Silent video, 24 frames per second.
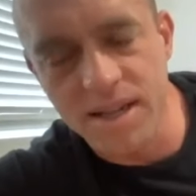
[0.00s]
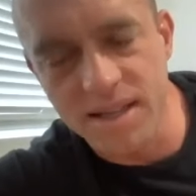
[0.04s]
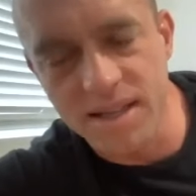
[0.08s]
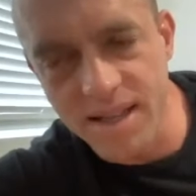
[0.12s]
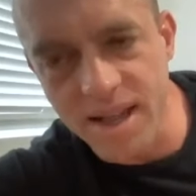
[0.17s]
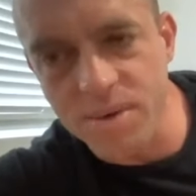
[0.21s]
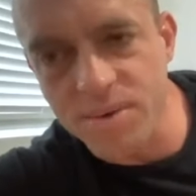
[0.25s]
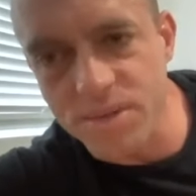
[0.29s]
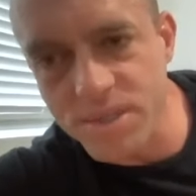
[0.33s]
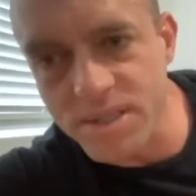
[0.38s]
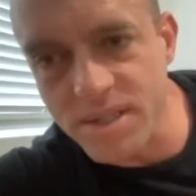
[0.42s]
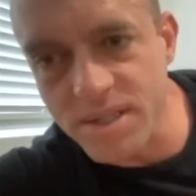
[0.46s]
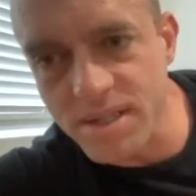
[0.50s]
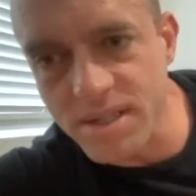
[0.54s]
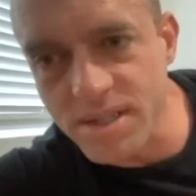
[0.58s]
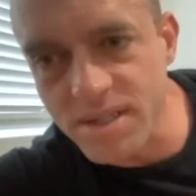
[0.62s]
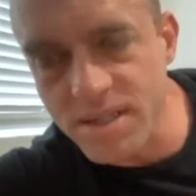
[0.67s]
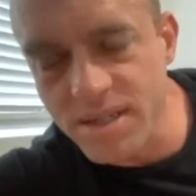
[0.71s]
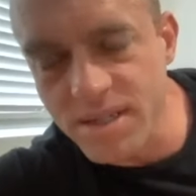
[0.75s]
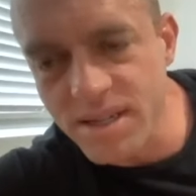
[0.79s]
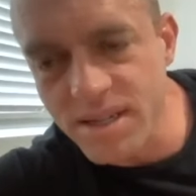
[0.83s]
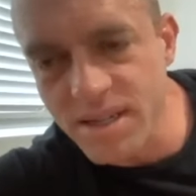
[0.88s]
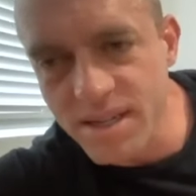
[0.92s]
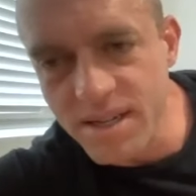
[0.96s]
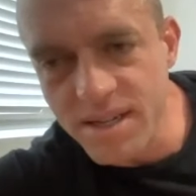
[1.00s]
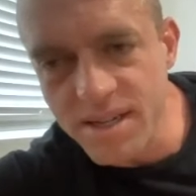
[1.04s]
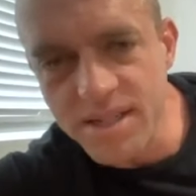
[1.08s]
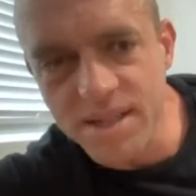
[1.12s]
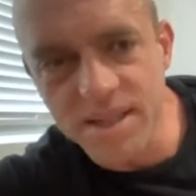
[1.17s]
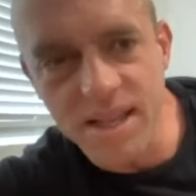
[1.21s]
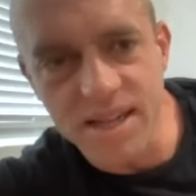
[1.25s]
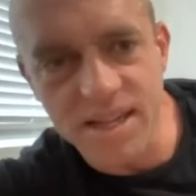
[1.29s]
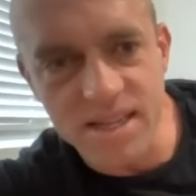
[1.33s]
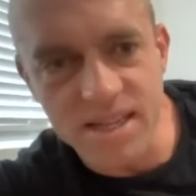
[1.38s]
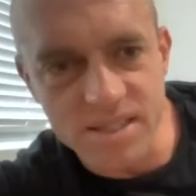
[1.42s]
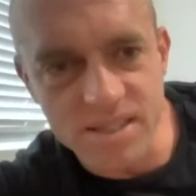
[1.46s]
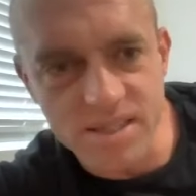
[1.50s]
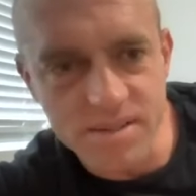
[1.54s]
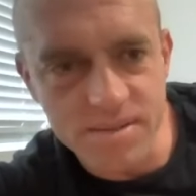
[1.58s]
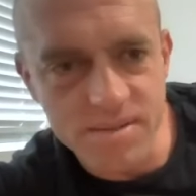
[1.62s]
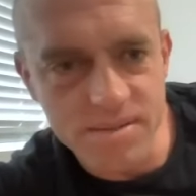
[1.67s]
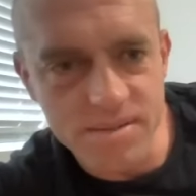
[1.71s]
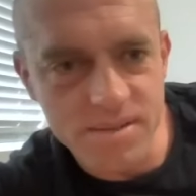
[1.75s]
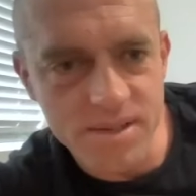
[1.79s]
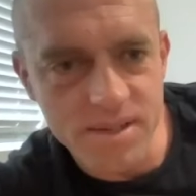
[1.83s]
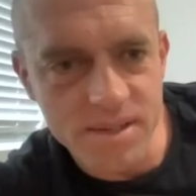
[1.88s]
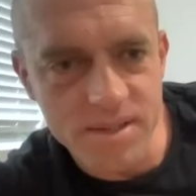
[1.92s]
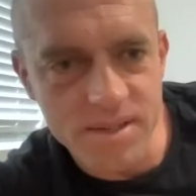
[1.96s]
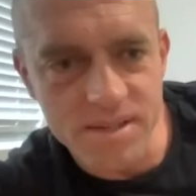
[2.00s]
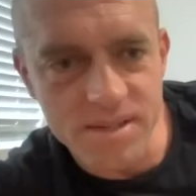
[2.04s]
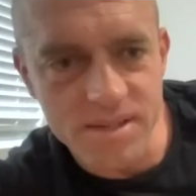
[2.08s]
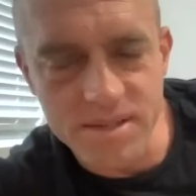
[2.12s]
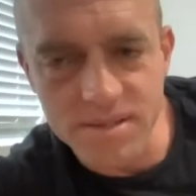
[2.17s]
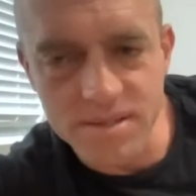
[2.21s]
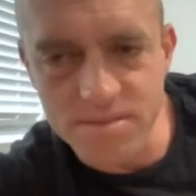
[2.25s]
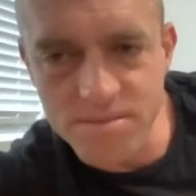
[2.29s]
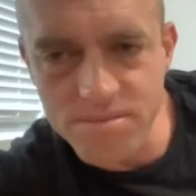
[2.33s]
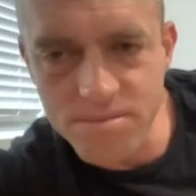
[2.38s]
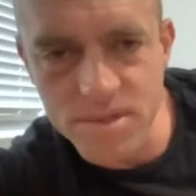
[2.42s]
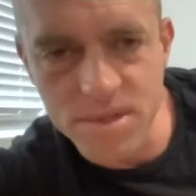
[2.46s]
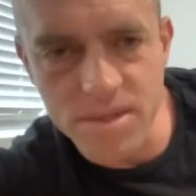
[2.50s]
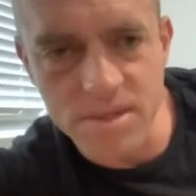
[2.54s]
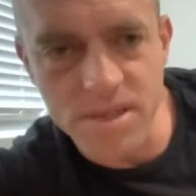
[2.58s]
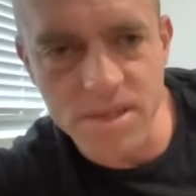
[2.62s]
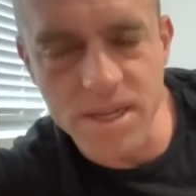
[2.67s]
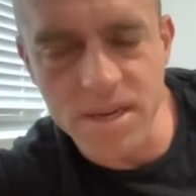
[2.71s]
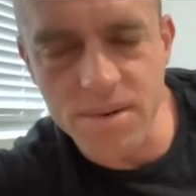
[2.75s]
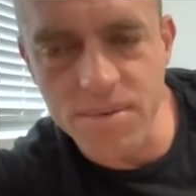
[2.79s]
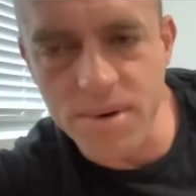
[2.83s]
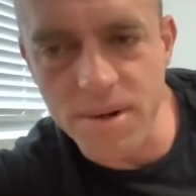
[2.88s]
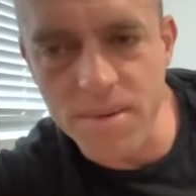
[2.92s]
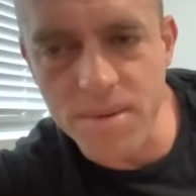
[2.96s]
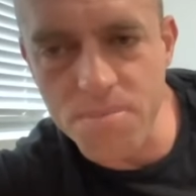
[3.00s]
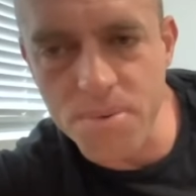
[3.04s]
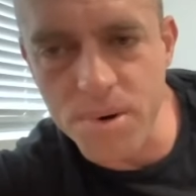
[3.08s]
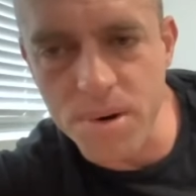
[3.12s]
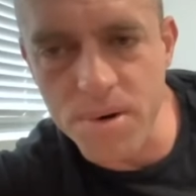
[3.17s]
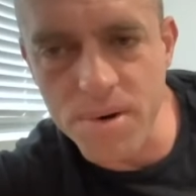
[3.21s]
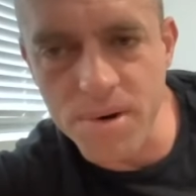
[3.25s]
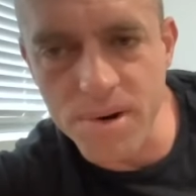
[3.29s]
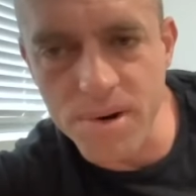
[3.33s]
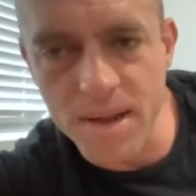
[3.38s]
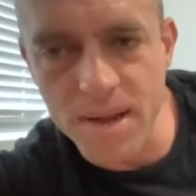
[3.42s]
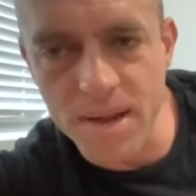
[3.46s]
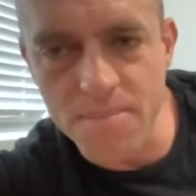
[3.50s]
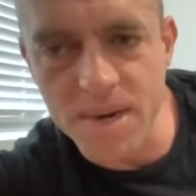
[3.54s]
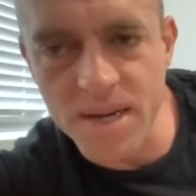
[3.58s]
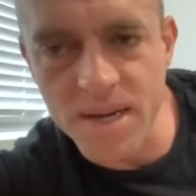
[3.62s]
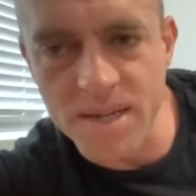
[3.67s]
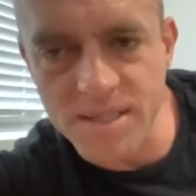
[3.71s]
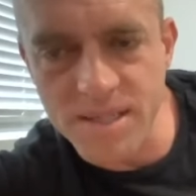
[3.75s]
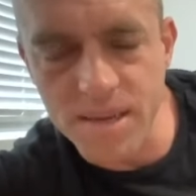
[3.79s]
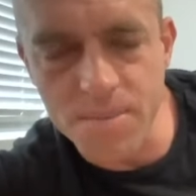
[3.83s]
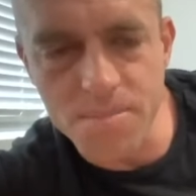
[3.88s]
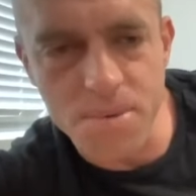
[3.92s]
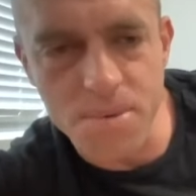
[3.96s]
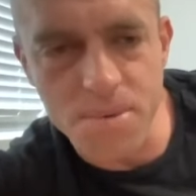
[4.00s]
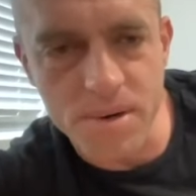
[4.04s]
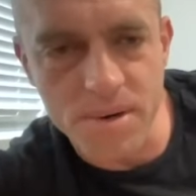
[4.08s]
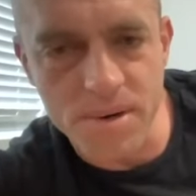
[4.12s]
And that was the like his his just get ripped program, mindset